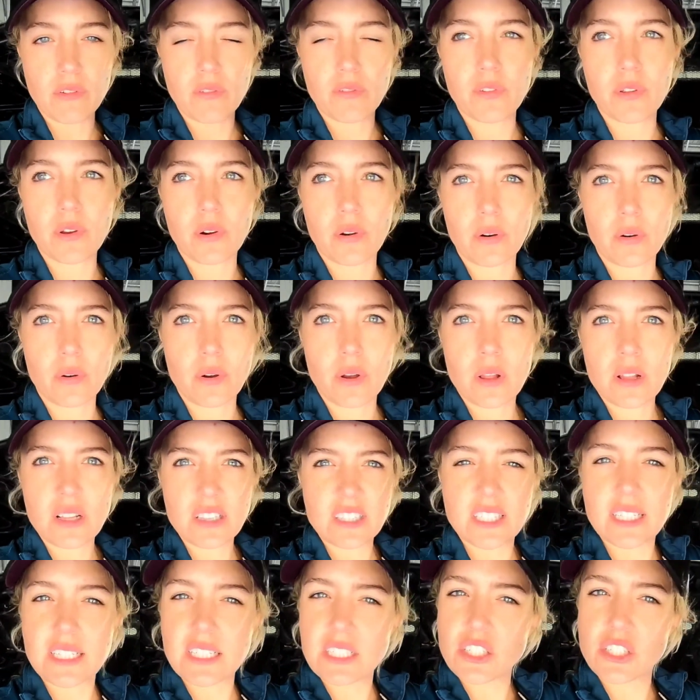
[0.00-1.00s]
You feel
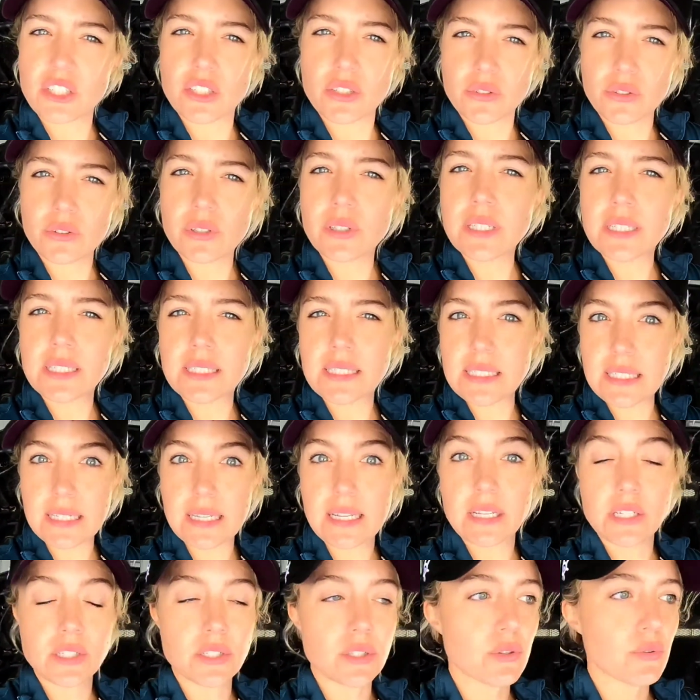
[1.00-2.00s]
like just really
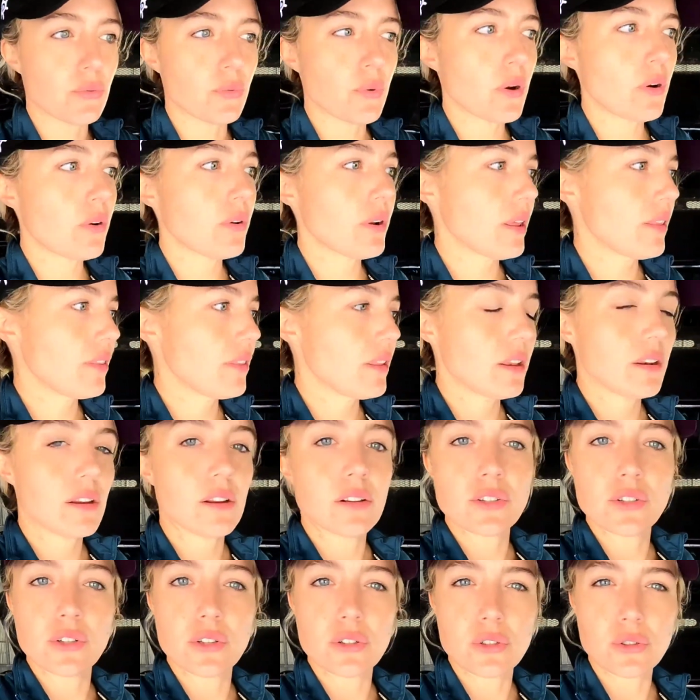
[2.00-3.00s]
sticking to the road, and then
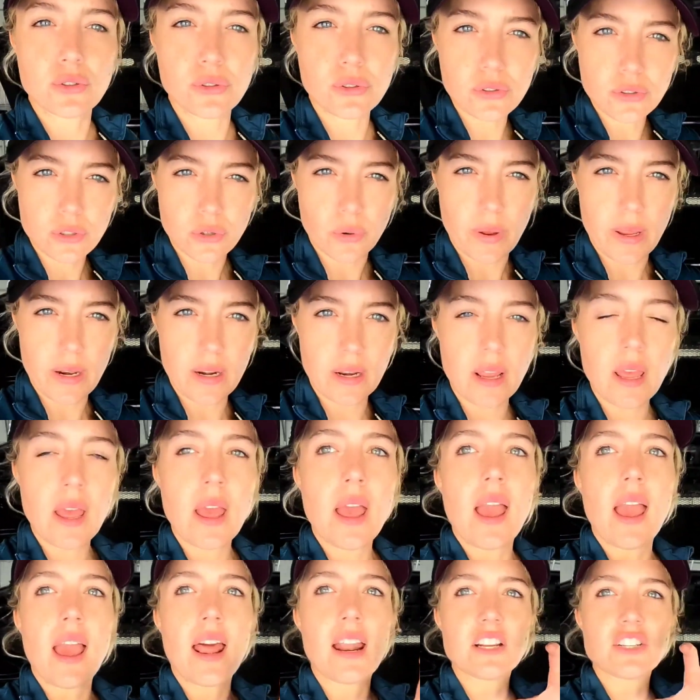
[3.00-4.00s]
it's your true twin,
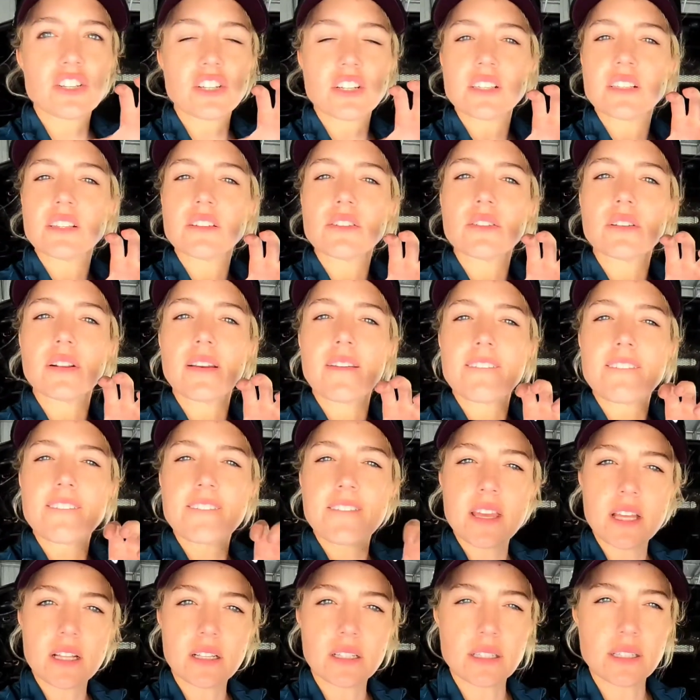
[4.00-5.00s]
and it just literally
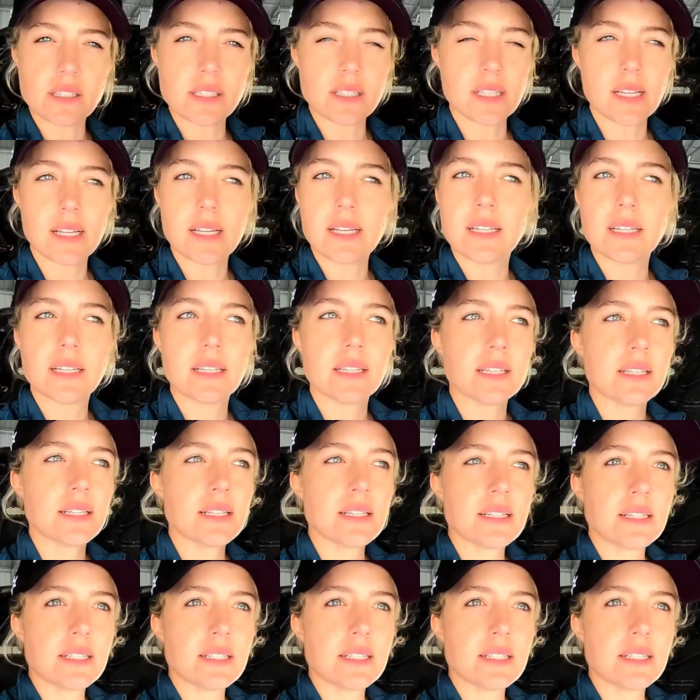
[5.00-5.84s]
feels like